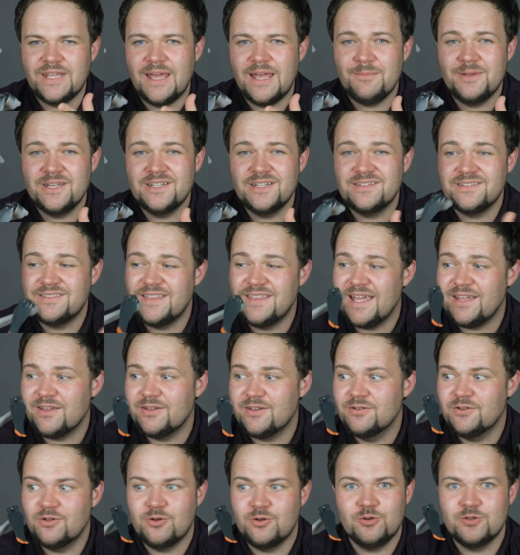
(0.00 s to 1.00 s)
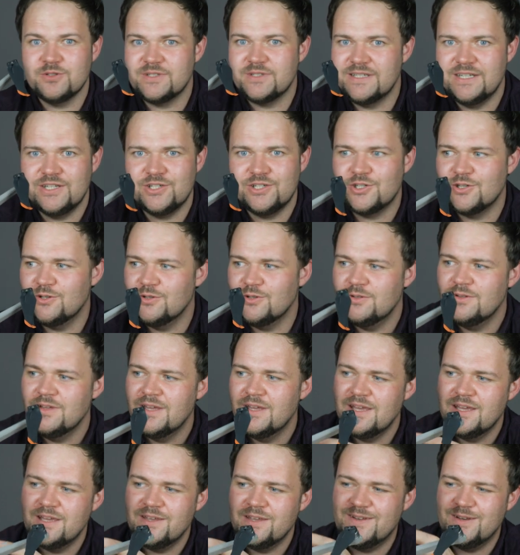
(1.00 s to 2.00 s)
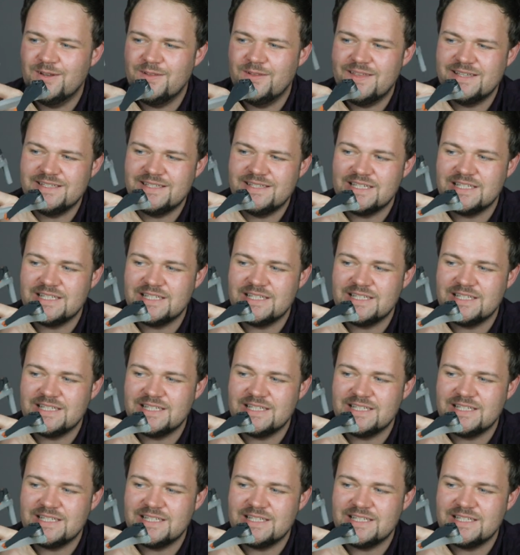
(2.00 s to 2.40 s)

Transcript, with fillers: damage, that could cause an issue. You know, there's